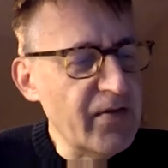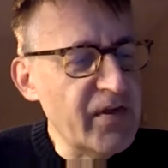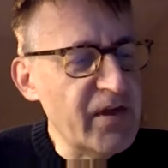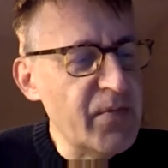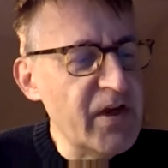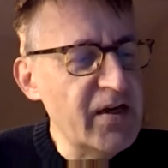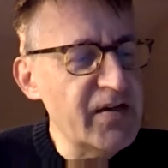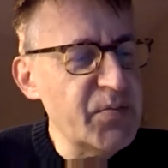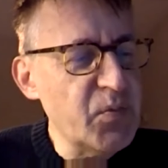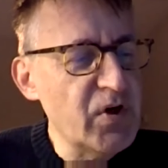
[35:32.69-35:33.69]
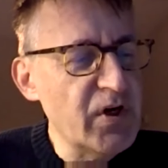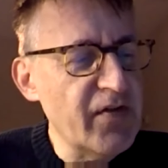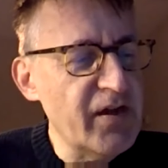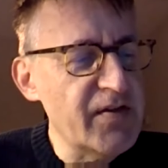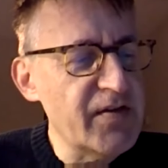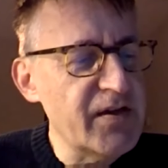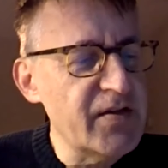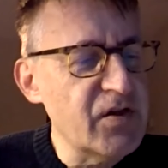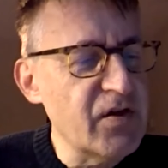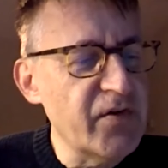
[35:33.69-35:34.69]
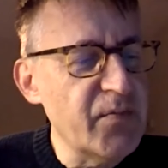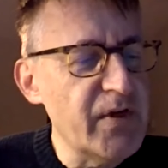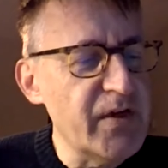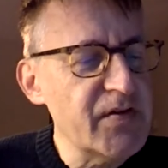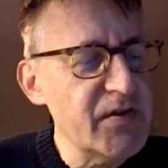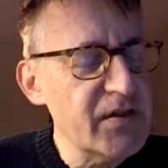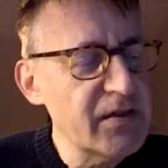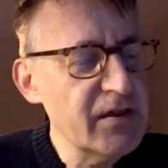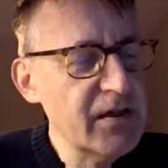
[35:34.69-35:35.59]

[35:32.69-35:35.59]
The amenities point, I think, is often missed,